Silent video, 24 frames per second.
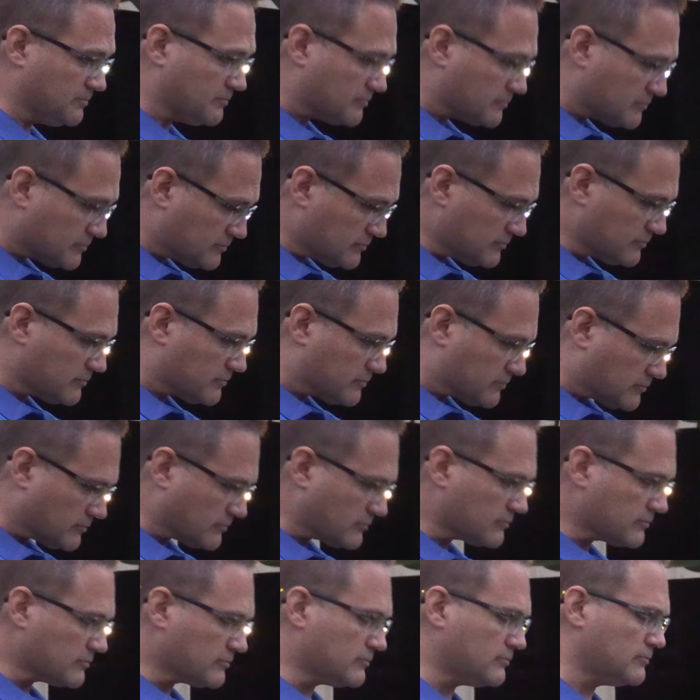
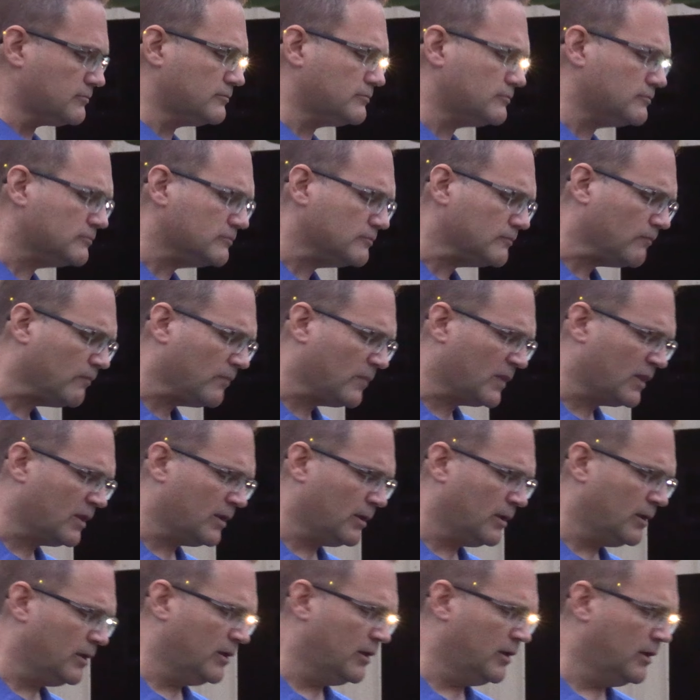
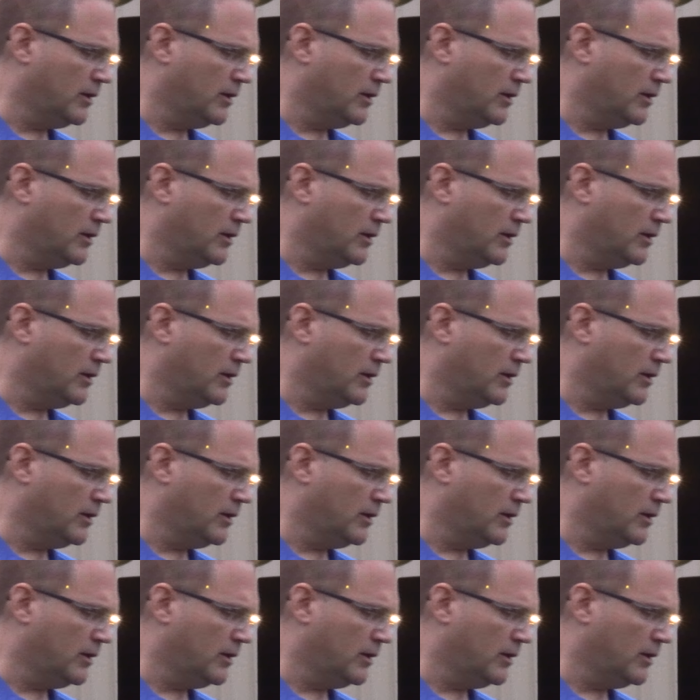Nobody speaks.